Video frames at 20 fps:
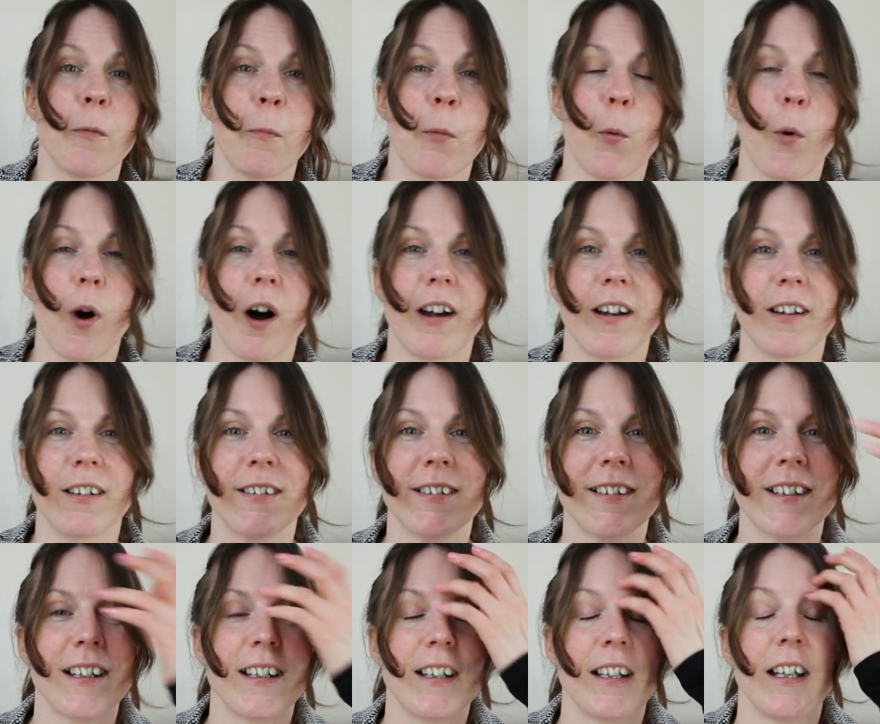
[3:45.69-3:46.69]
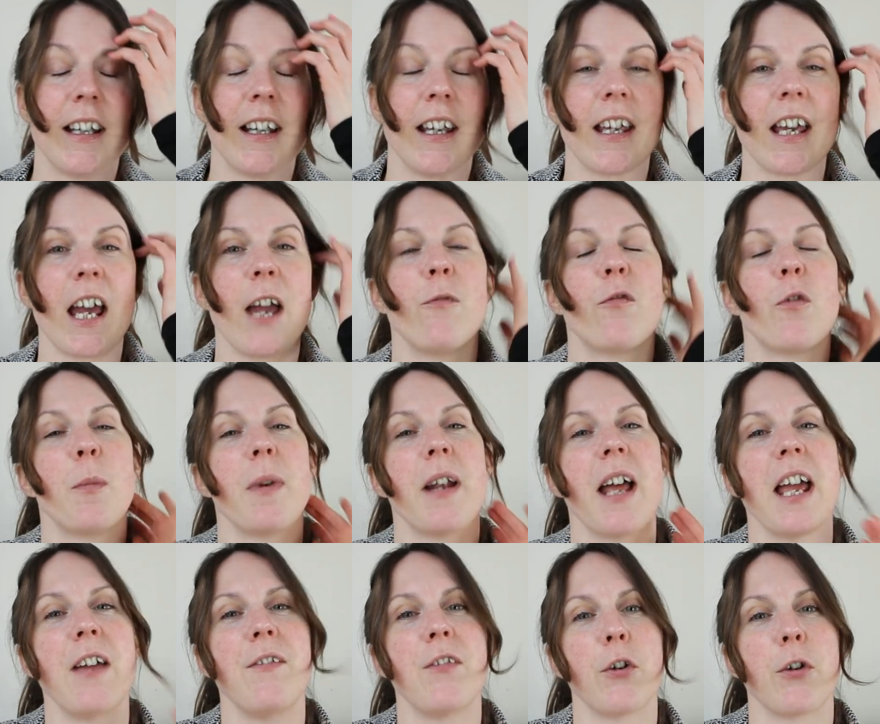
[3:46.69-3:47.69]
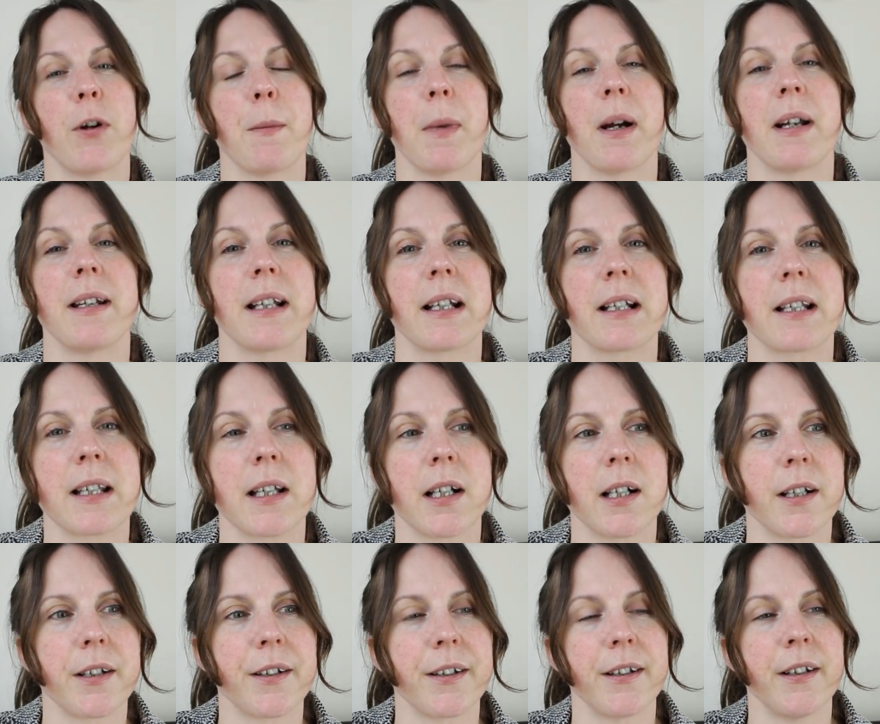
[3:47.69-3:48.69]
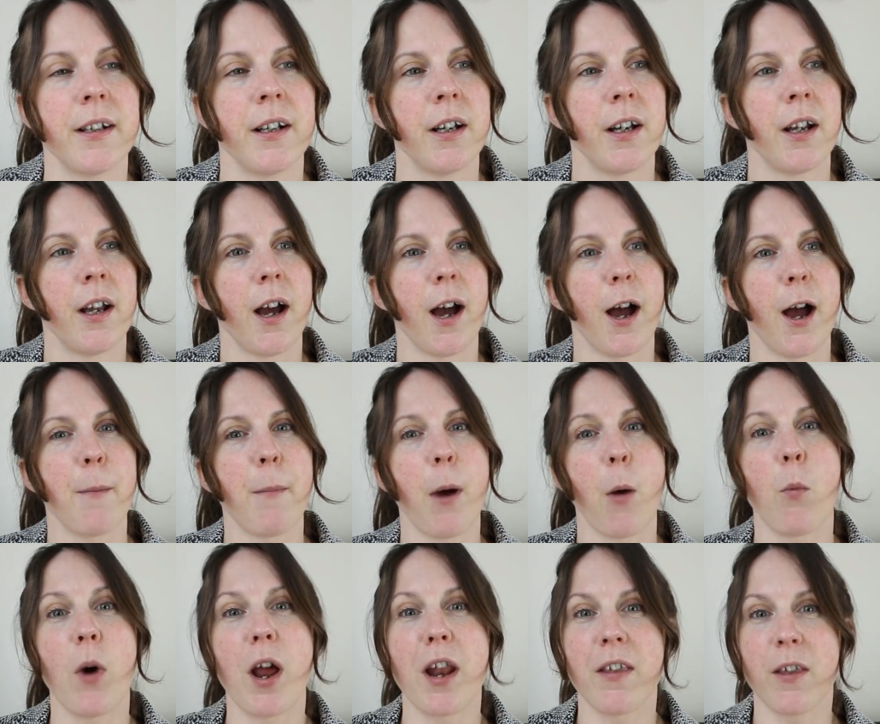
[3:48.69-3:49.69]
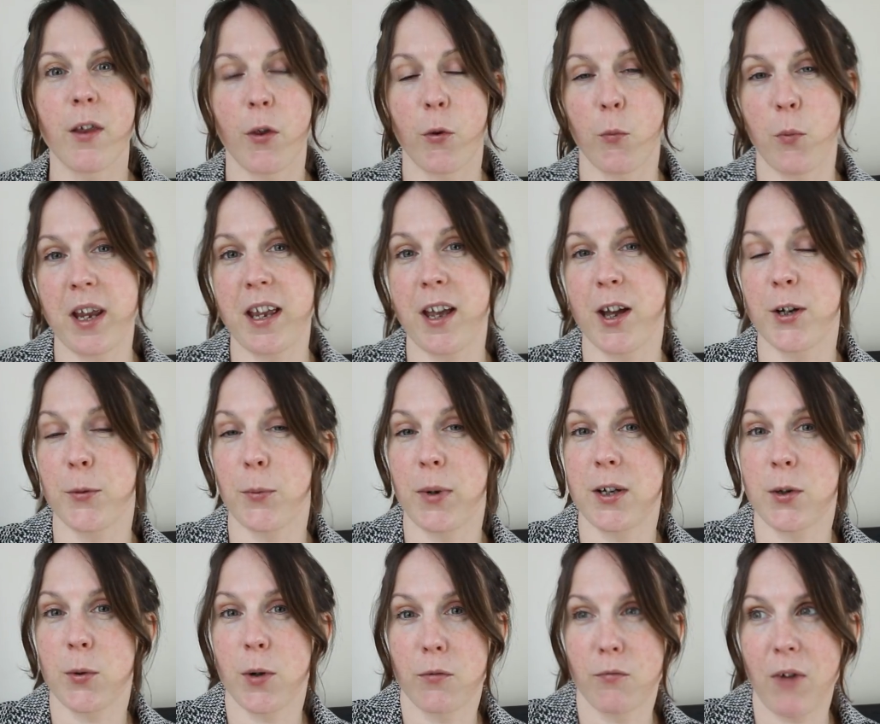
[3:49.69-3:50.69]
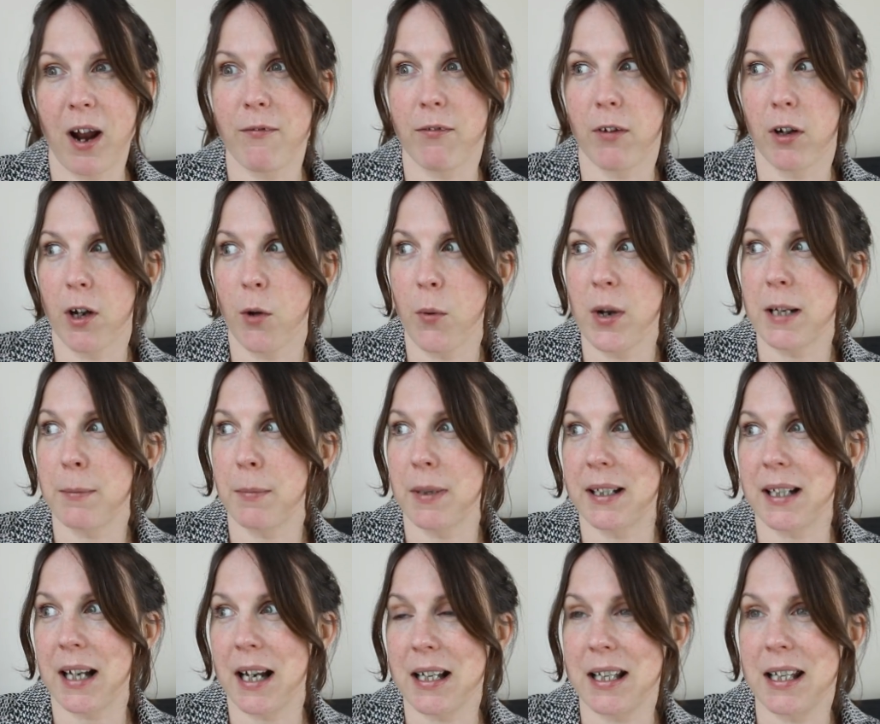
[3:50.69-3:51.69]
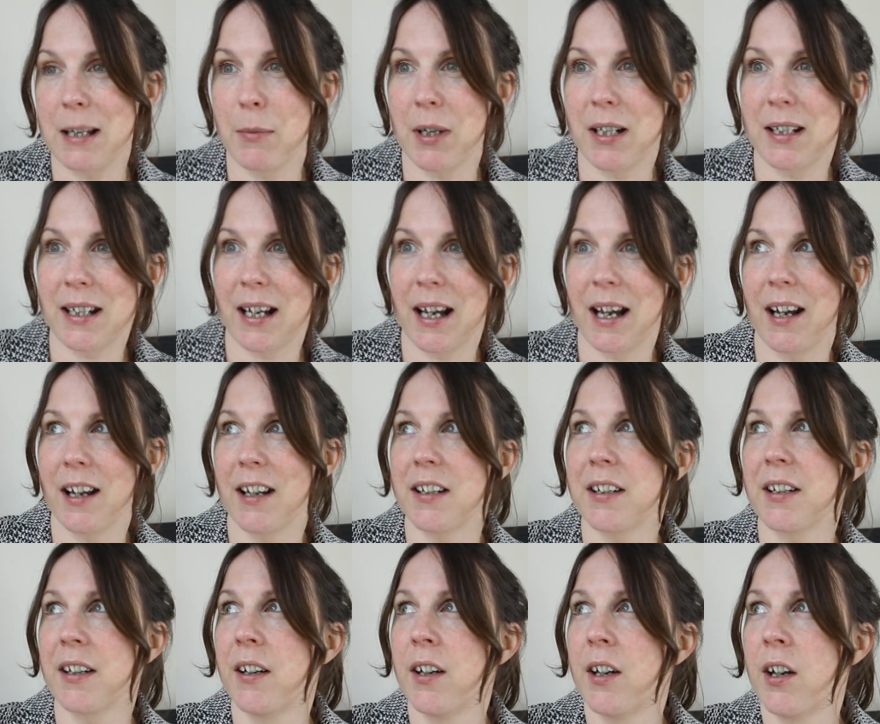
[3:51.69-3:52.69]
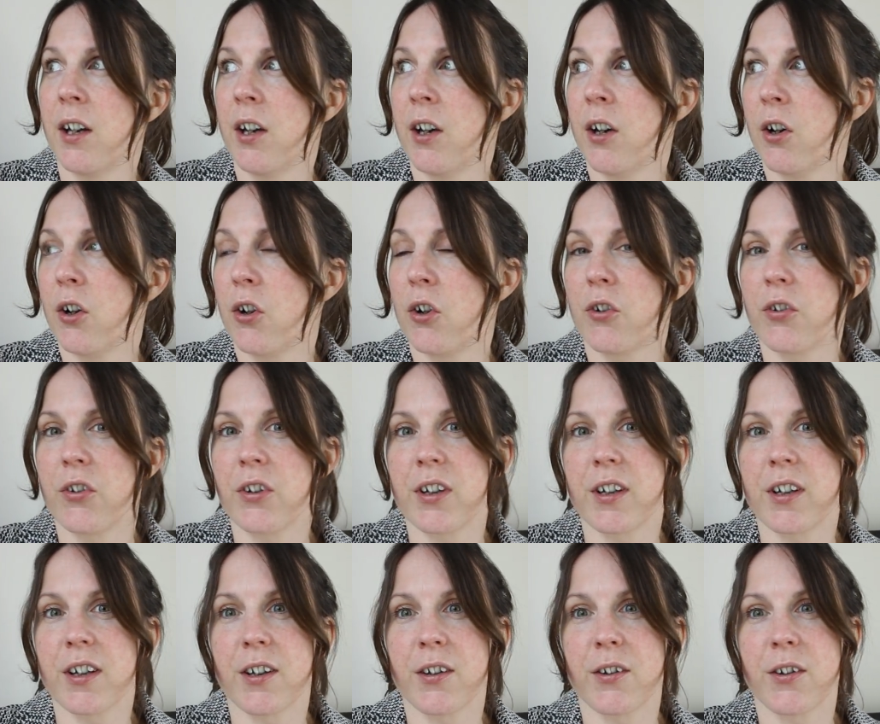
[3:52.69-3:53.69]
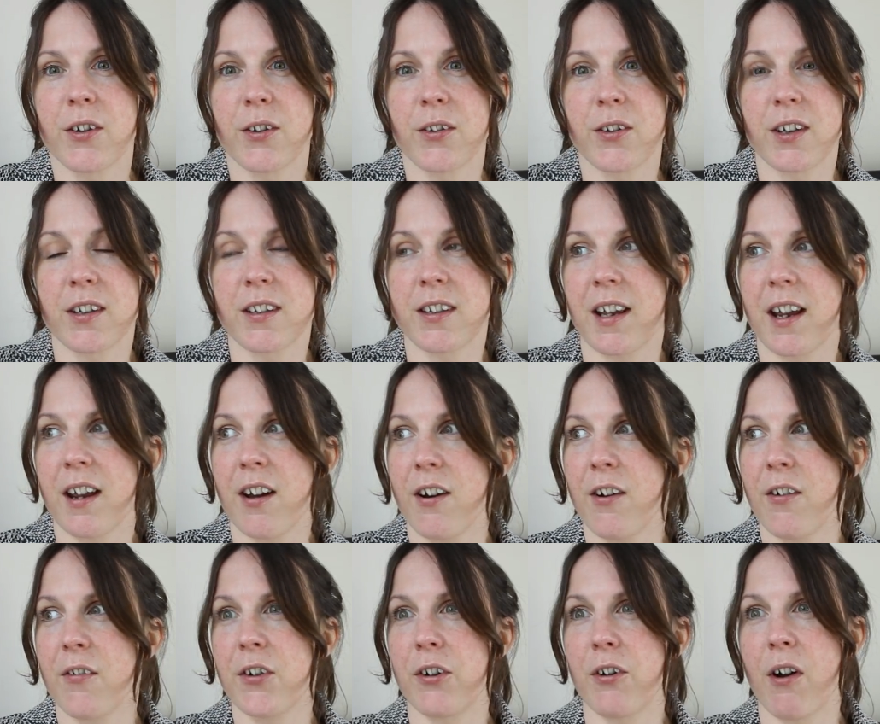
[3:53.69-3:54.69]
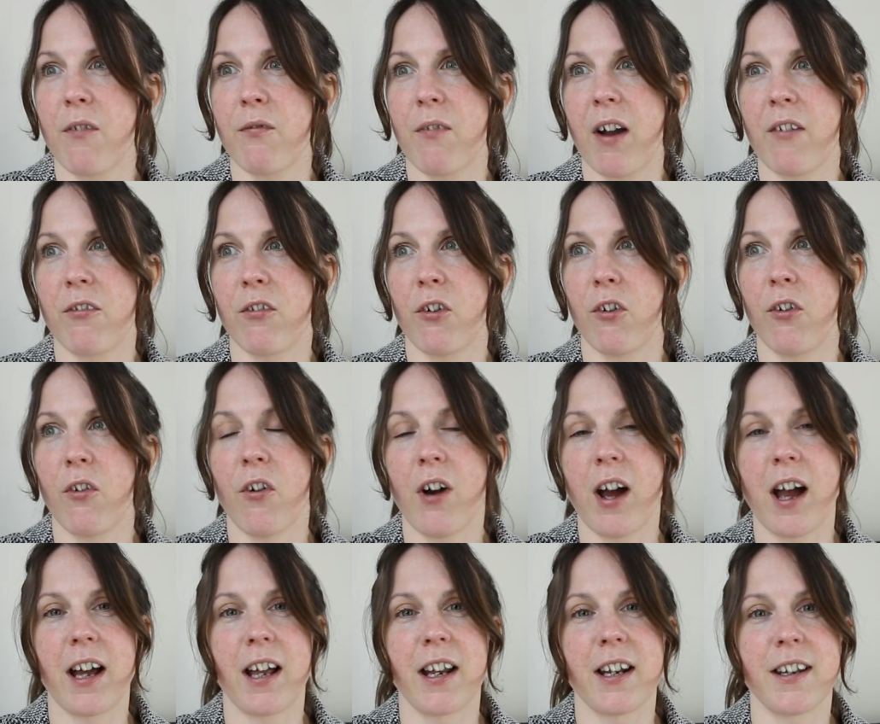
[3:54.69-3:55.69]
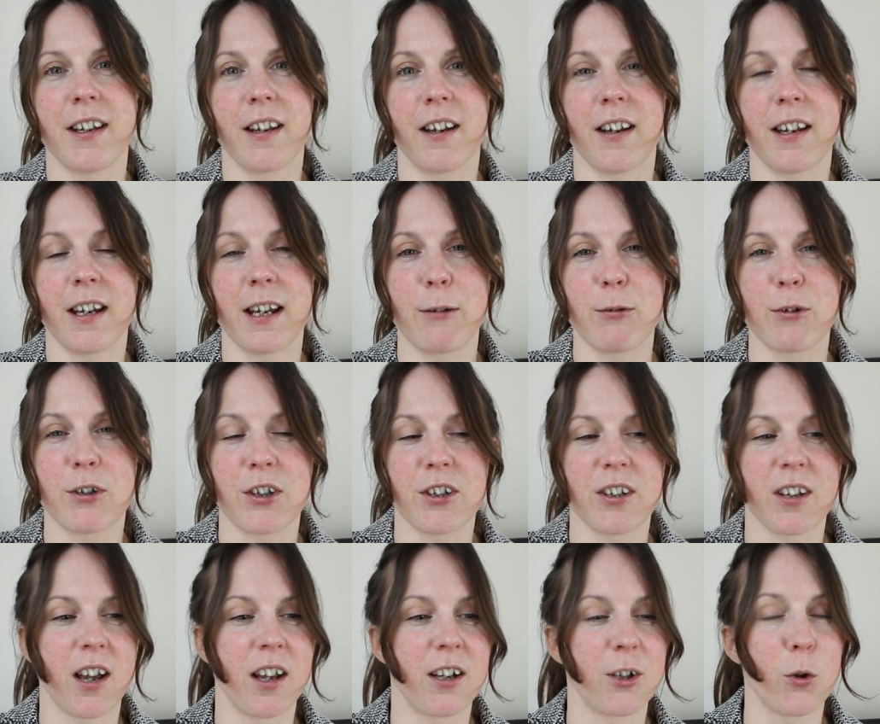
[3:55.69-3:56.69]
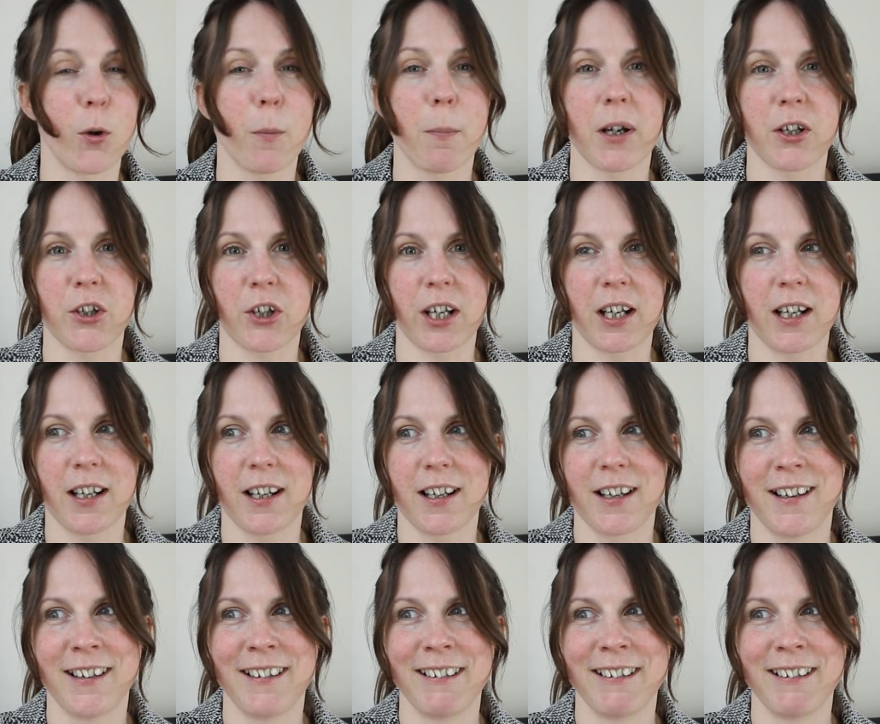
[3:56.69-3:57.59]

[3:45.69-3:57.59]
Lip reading: from the wild. He came from an aviary in my dad's garden. And when the weekend I went to Unravel, I went to see my dad on the day after Unravel, and he was just like, do you want a budgie?